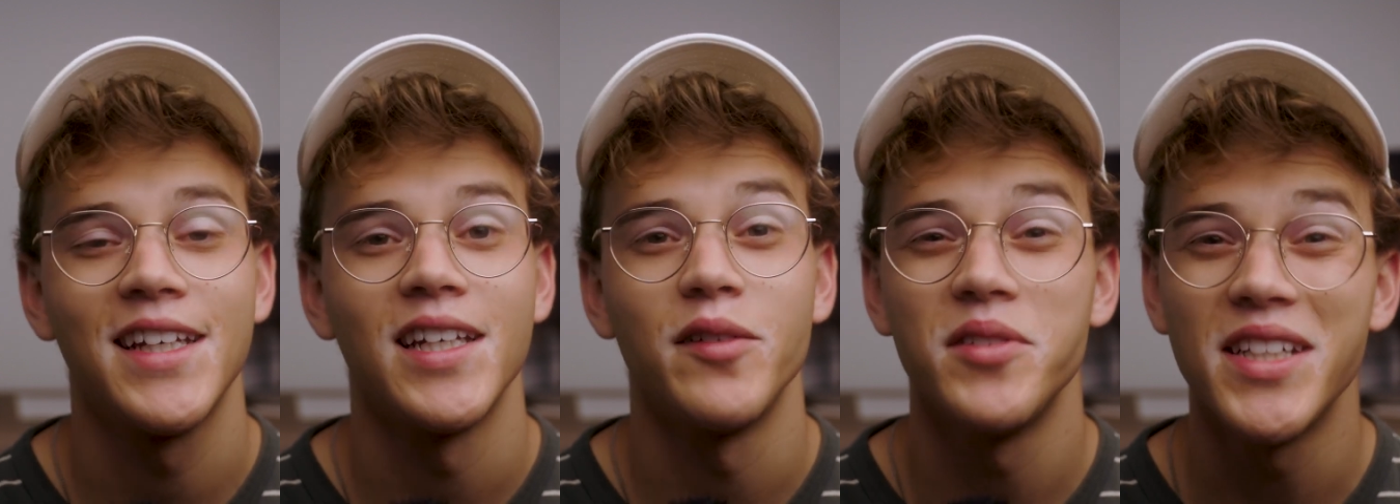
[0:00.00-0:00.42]

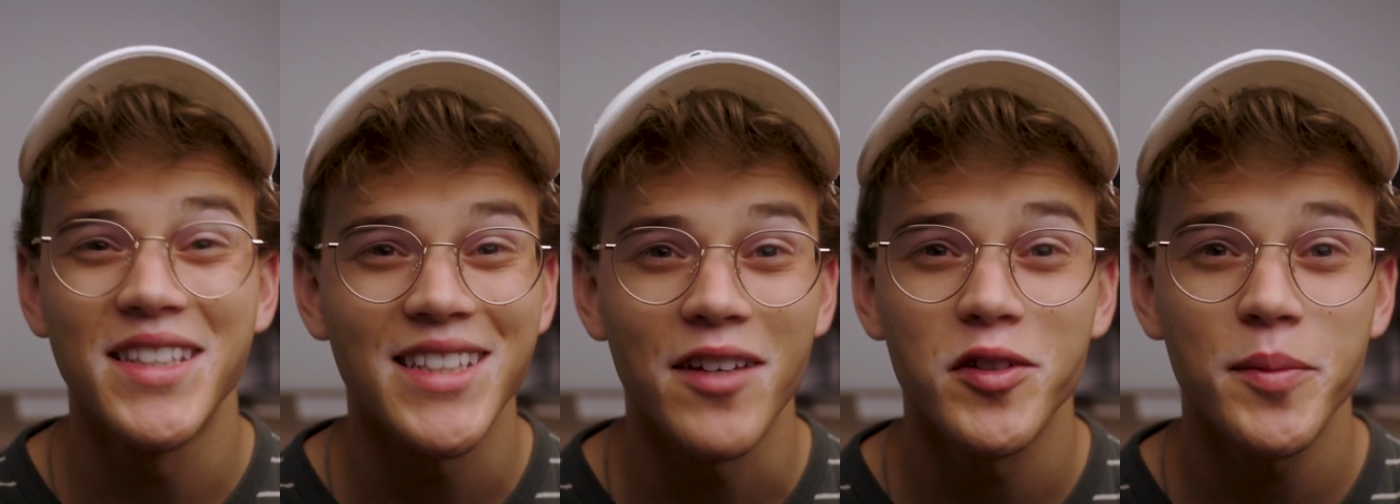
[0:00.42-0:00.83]
If you need to
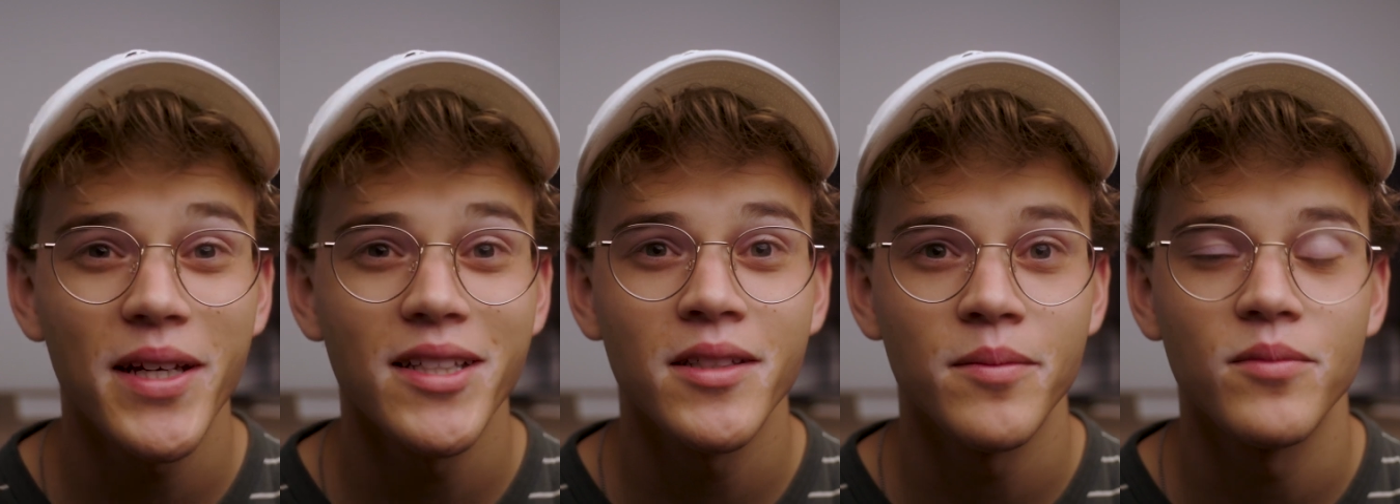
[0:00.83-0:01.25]
save
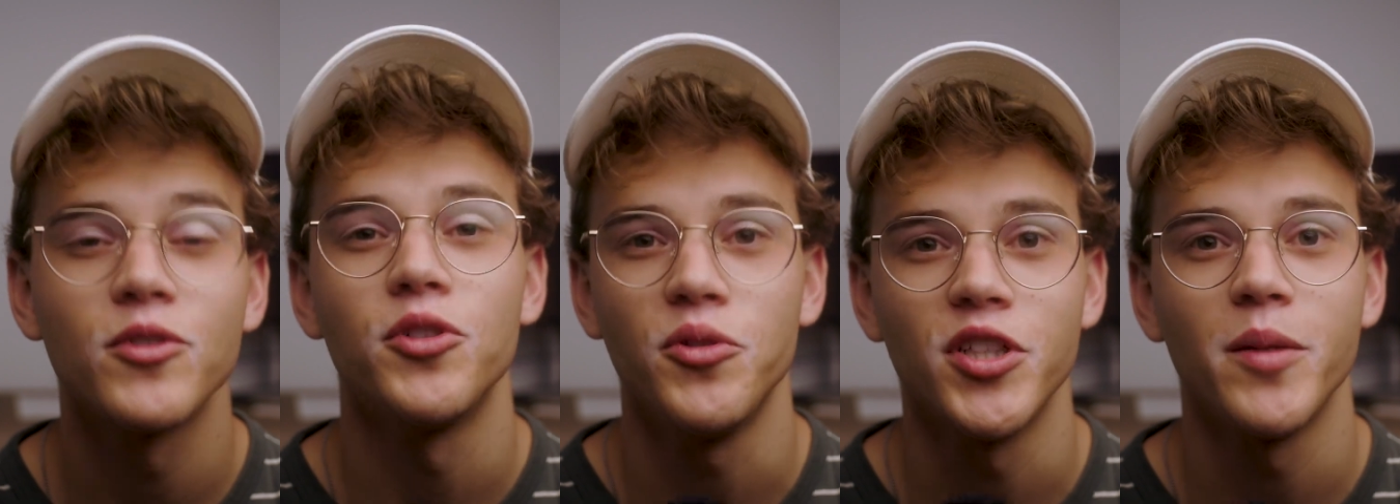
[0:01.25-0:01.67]
space,
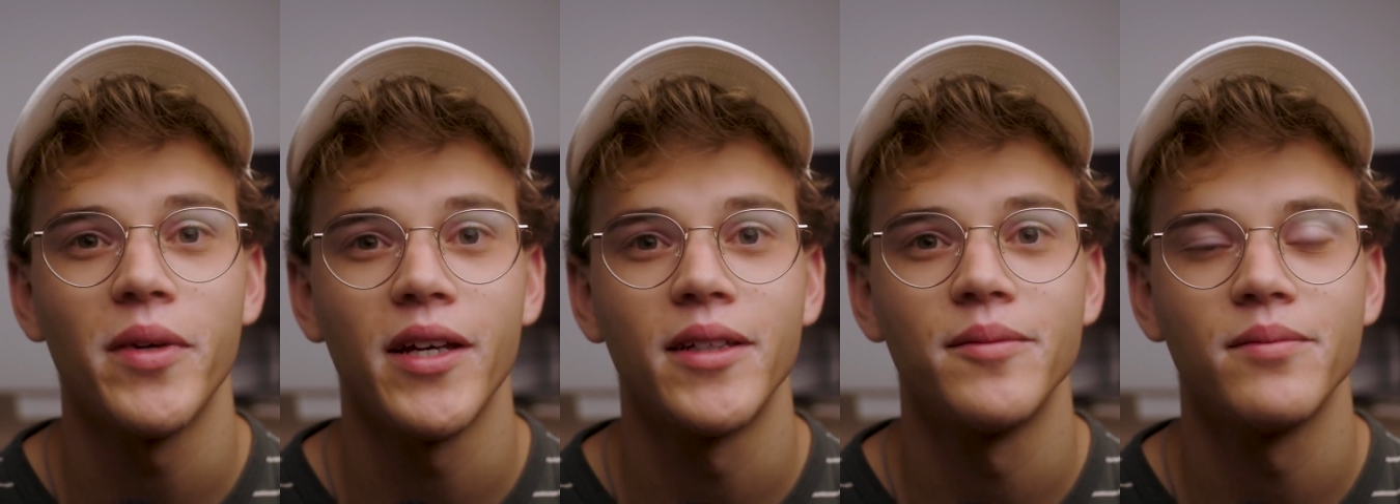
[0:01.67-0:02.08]
shoot
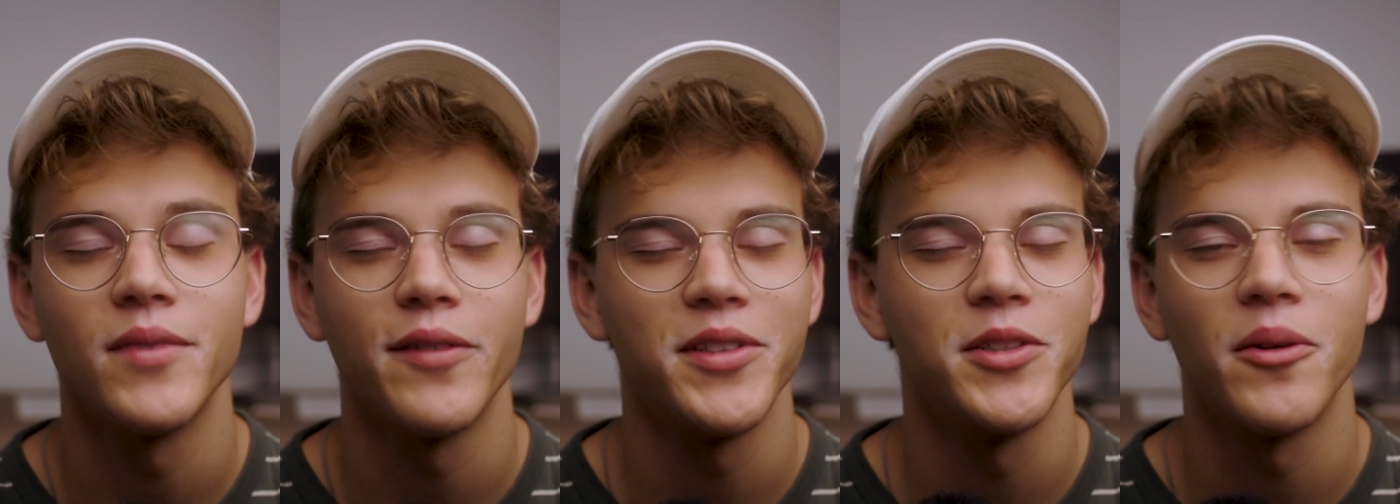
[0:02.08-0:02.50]
JPEG.
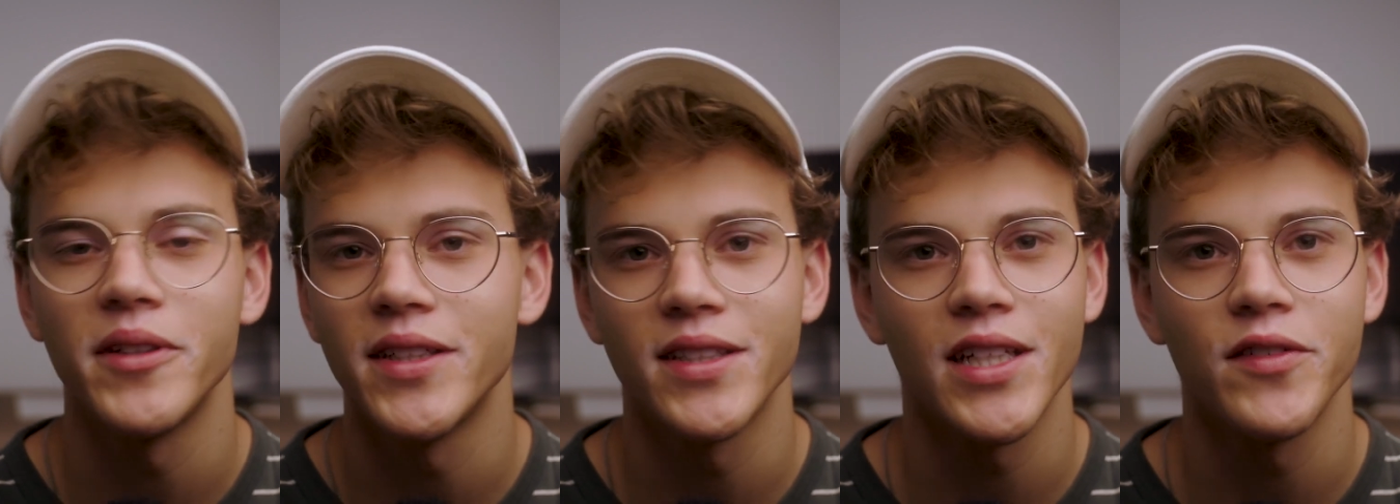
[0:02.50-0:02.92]
If you don't
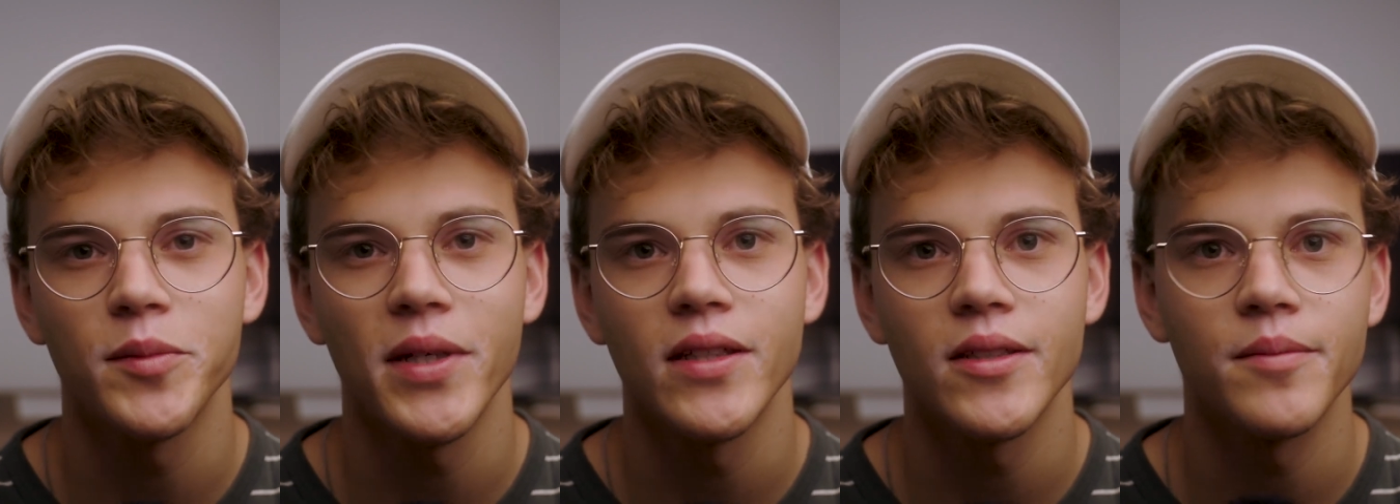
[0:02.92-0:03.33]
need to save
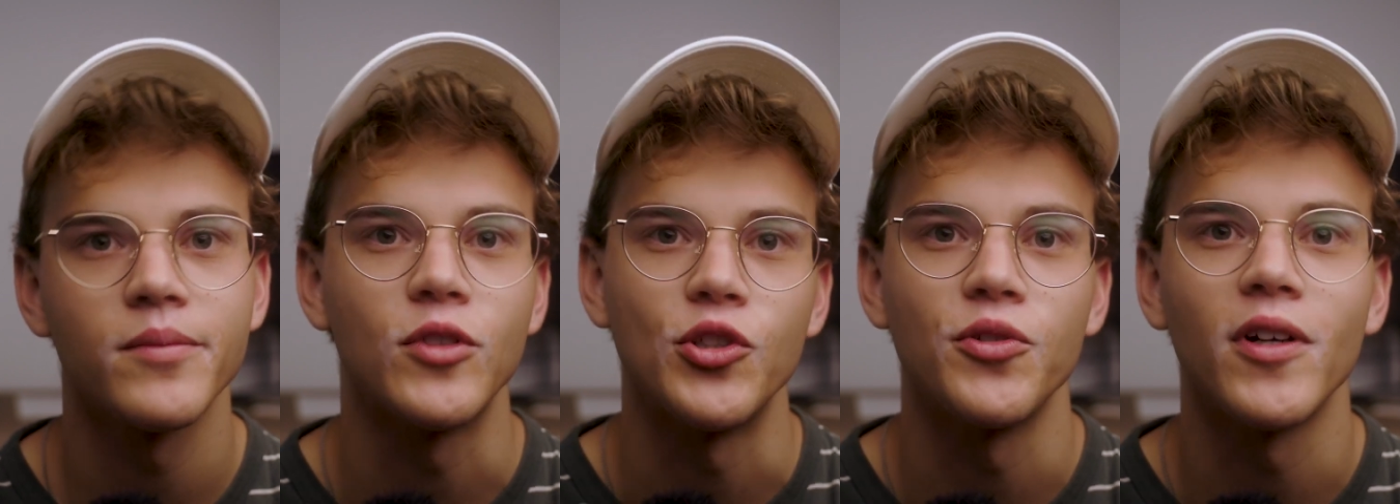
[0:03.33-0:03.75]
space,
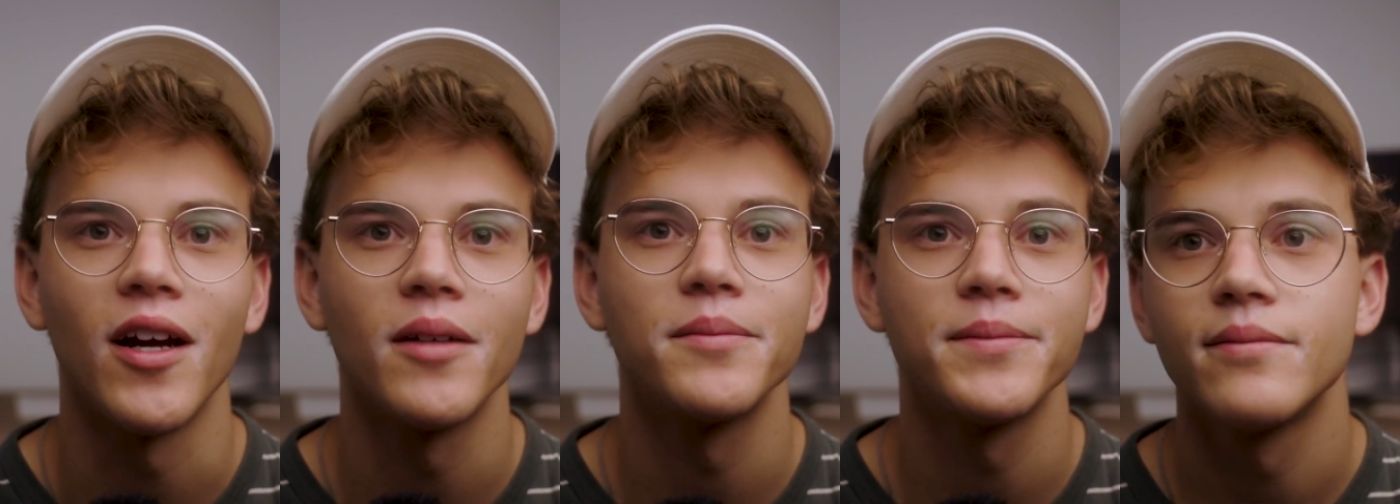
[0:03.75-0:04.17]
shoot RAW.
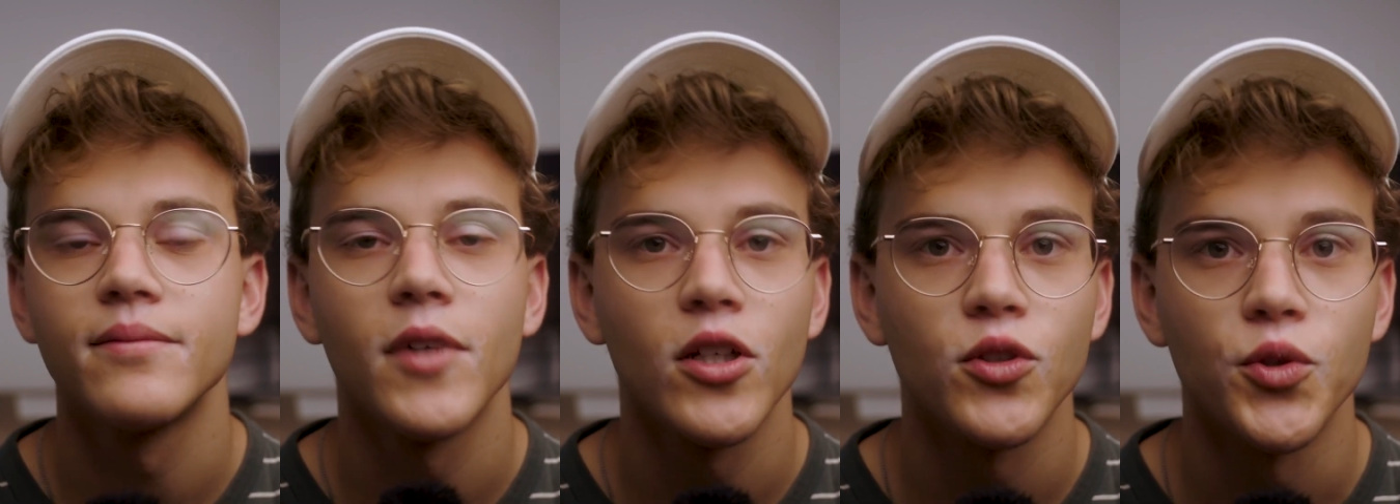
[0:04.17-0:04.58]

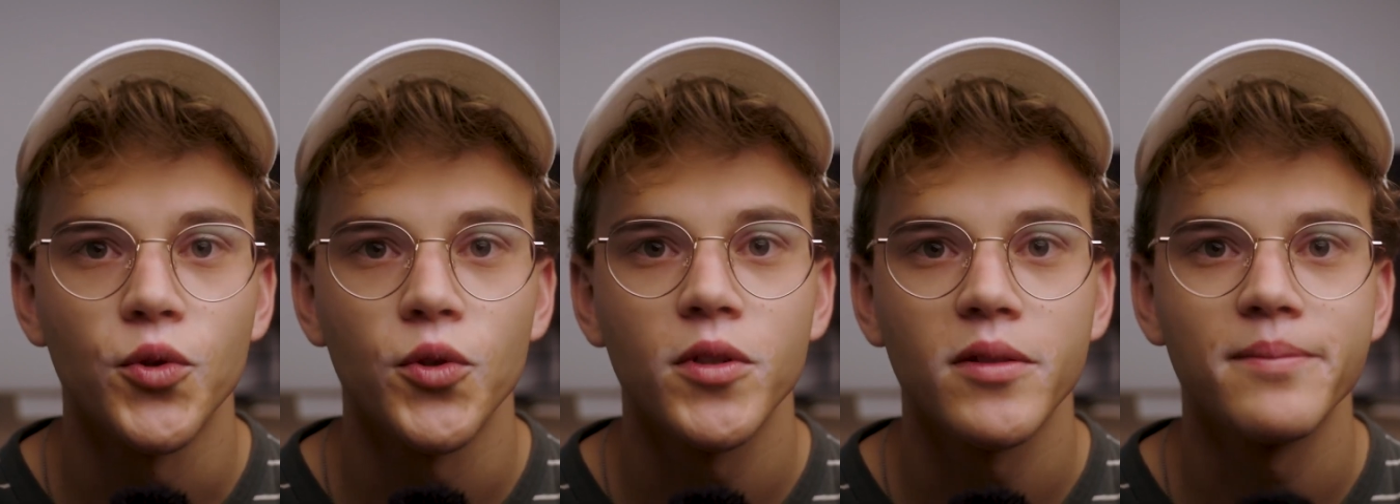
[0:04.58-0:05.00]

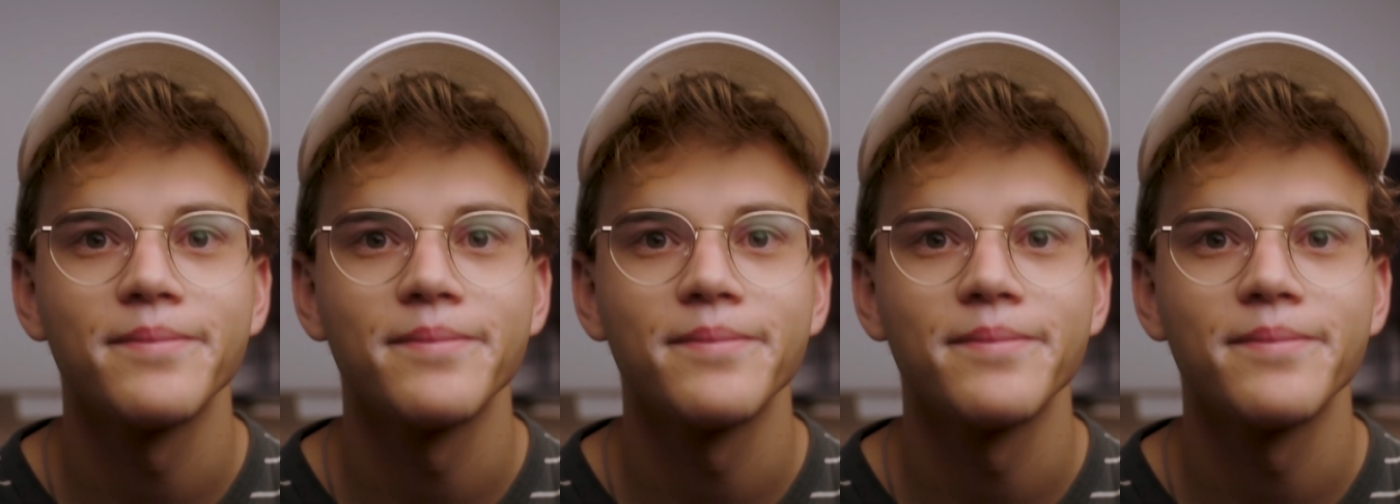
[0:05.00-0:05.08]
Toodles.